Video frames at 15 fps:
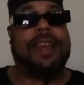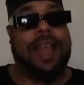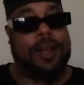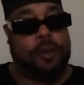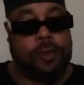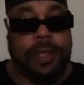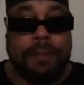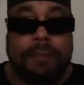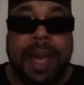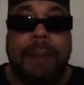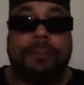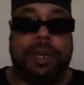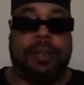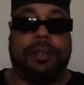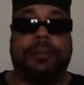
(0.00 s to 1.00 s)
I'll go get my
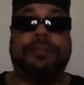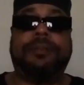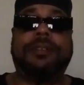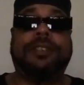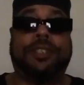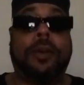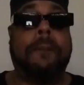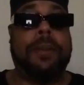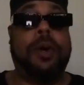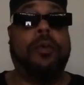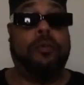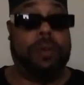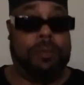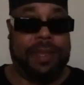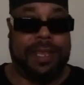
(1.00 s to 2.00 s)
book. So
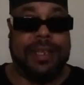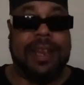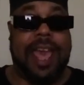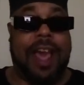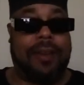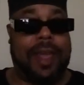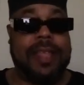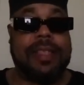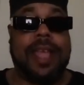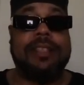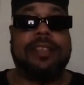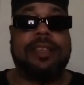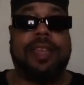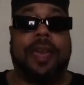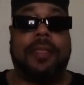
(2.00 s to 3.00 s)
boom, we would get down like that
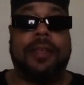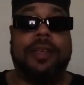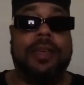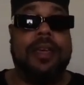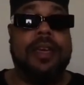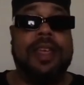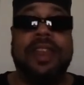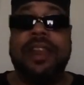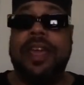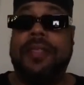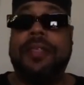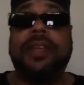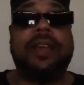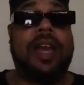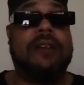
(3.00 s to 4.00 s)
together.
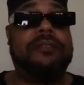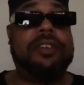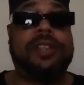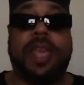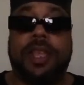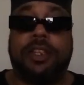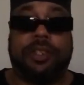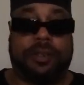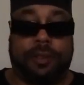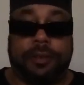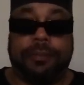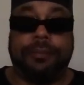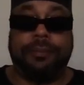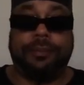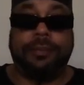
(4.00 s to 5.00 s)
Nothing confrontational.
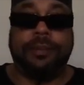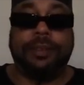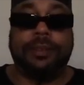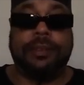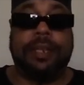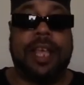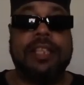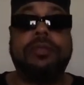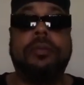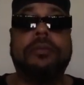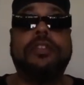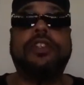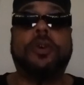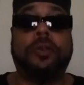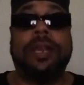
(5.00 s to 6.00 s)

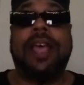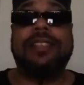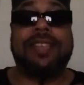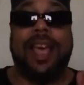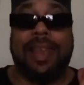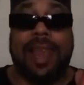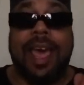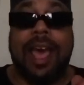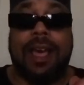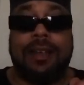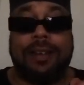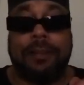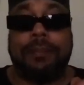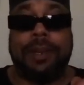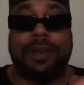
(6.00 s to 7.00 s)
That's Allah
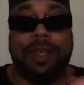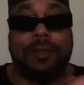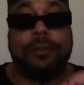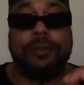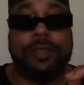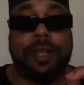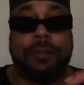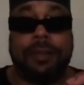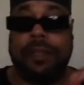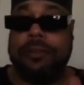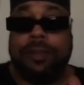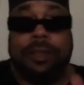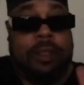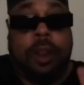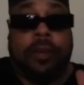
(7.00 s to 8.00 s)
up in there. Who's
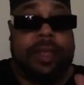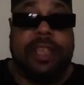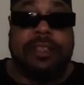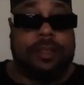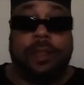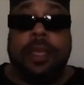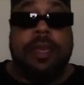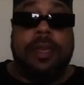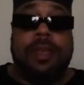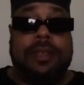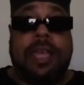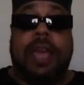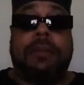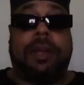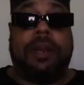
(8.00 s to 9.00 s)
you know, he's
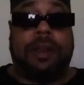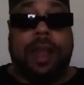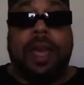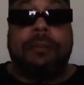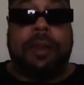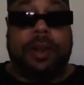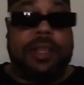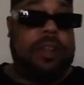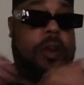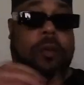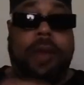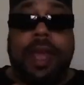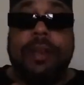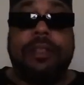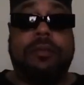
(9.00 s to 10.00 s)
Akbar, Akbar. He's gonna
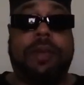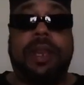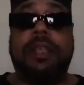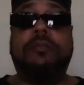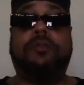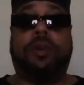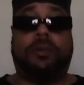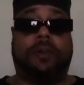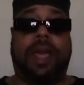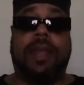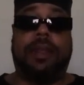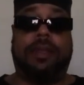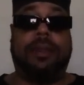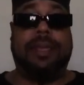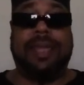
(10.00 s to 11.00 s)
write it the way that he want to write
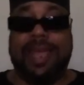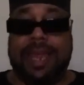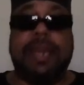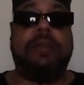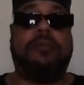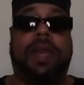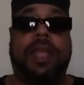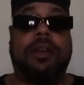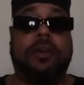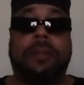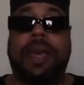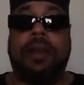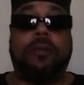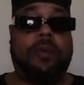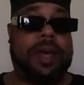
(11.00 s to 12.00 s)
it anyway. No
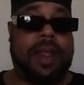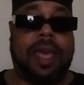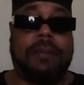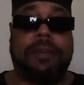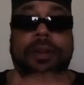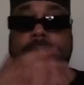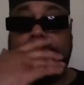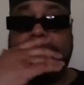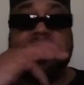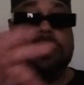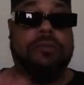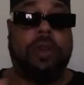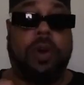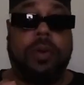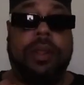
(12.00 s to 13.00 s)
matter what happened, he
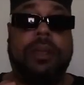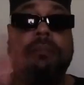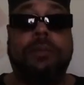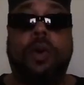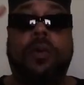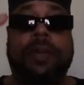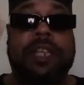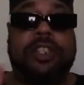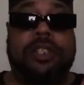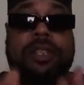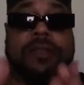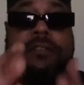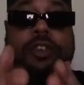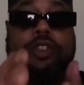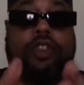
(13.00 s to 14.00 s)
wrote it. Boom. He just
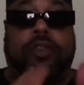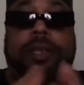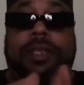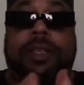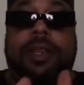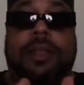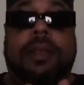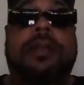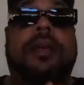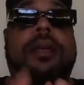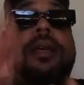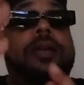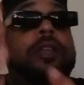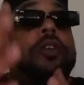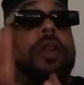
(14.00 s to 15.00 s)
give you a choice in it.
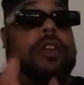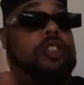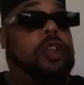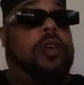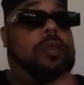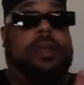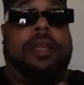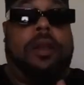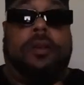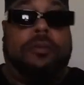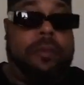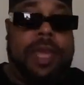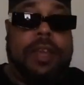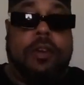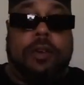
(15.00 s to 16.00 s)
You know, so you know
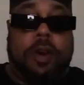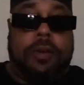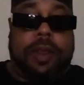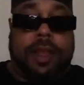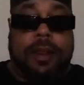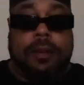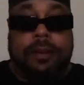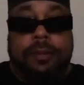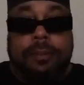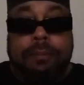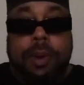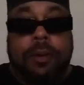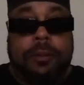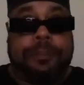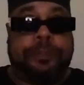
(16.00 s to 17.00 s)
we ain't gonna go there.
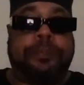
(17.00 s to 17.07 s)
Boom.